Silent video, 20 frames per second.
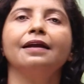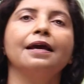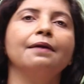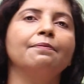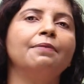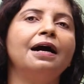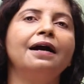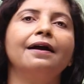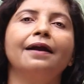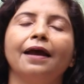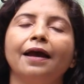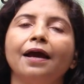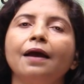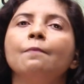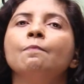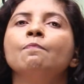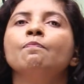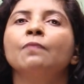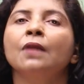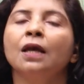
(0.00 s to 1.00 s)
day by
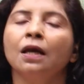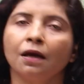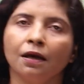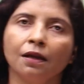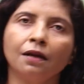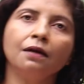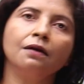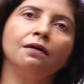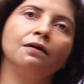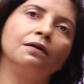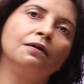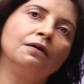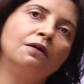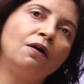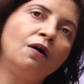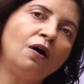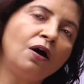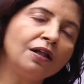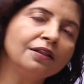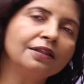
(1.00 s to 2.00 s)
day in
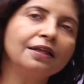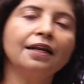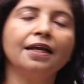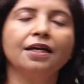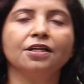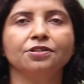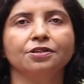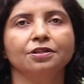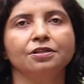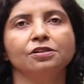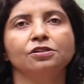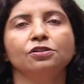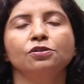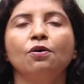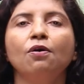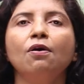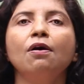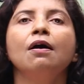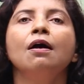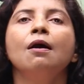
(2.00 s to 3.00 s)
all the nations,
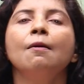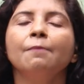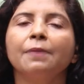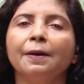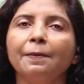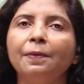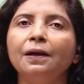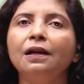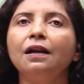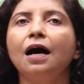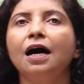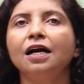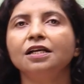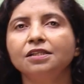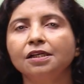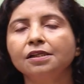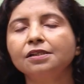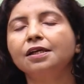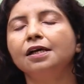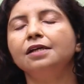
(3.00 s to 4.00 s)
so people are
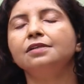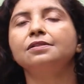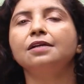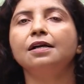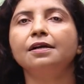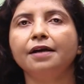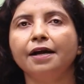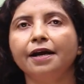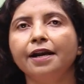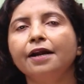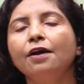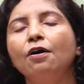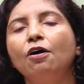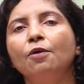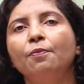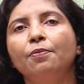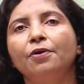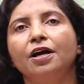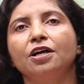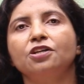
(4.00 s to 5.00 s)
just concentrating
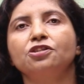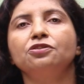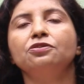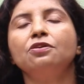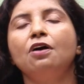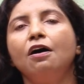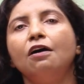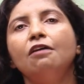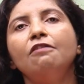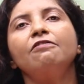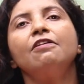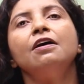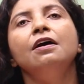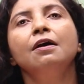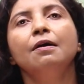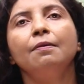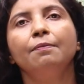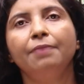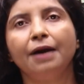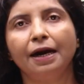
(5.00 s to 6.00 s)
on production of
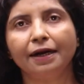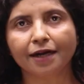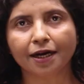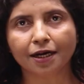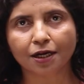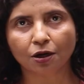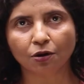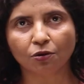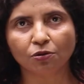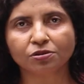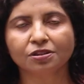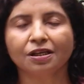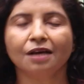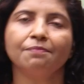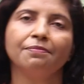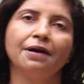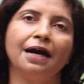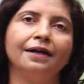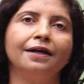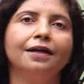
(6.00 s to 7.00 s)
branded clothes
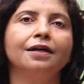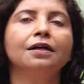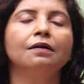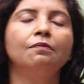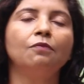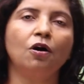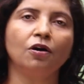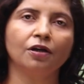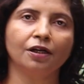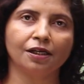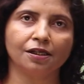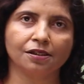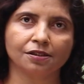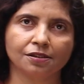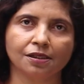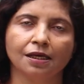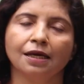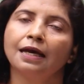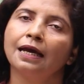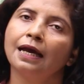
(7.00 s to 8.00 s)
and branded
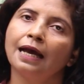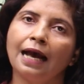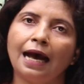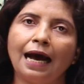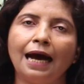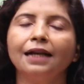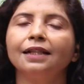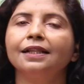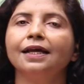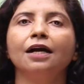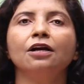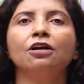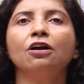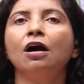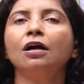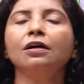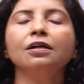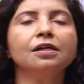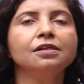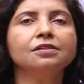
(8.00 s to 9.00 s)
commodities, and they are
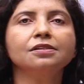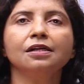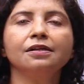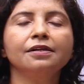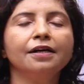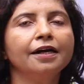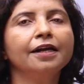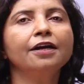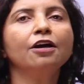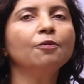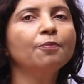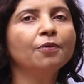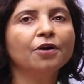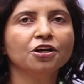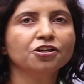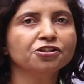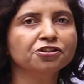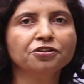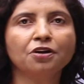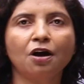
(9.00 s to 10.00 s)
not concentrating on
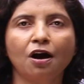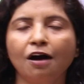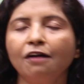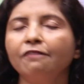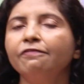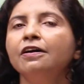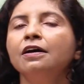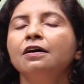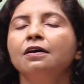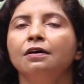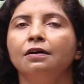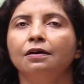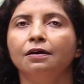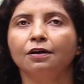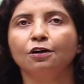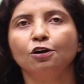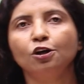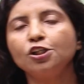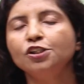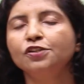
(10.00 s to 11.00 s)
production of
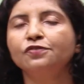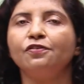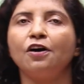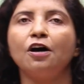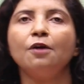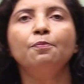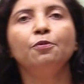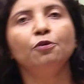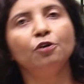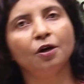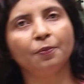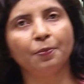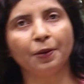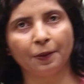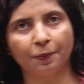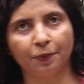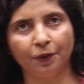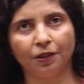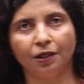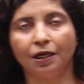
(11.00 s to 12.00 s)
goods for poor
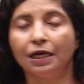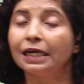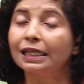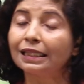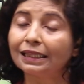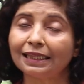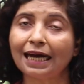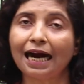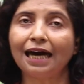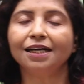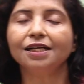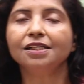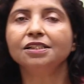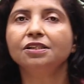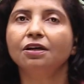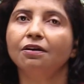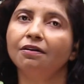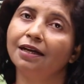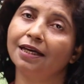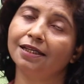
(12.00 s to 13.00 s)
people. That is your